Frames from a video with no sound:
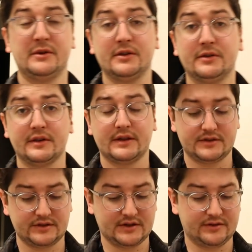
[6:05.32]
and all that
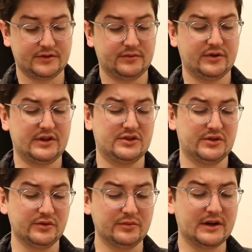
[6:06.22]
sort of stuff, don't worry
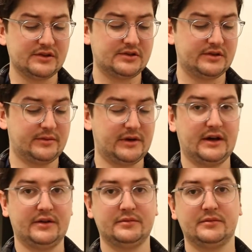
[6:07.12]
too much
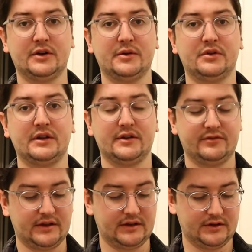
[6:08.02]
about putting
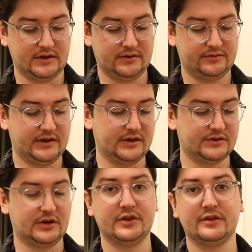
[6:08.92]
your
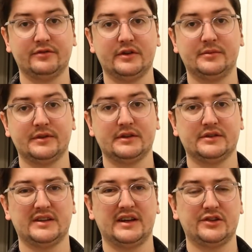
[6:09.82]
fingers on the film at this
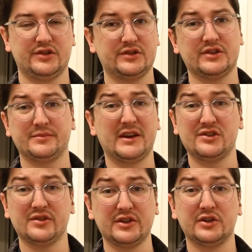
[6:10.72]
stage. Just make
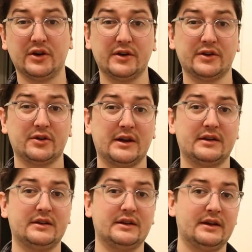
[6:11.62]
sure that you load it
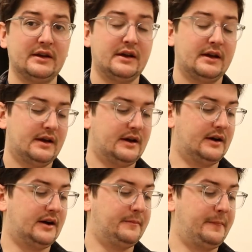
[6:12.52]
correctly.
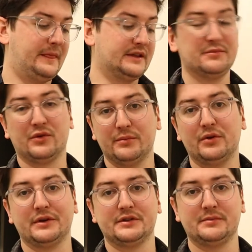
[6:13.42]
It's more
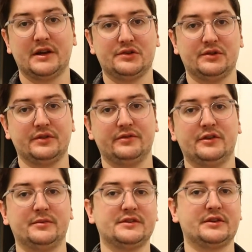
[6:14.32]
important to make sure that the
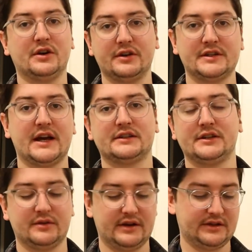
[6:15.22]
film isn't
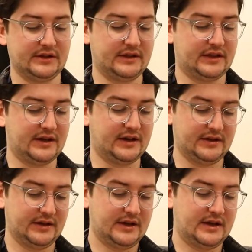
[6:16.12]
contacting or anything like
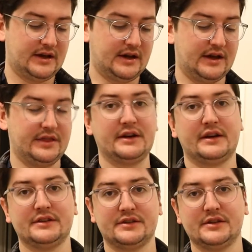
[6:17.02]
that than it
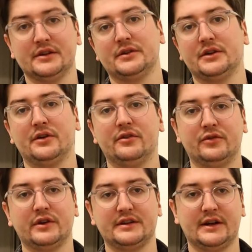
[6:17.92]
is to
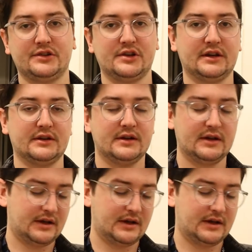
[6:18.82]
avoid touching it.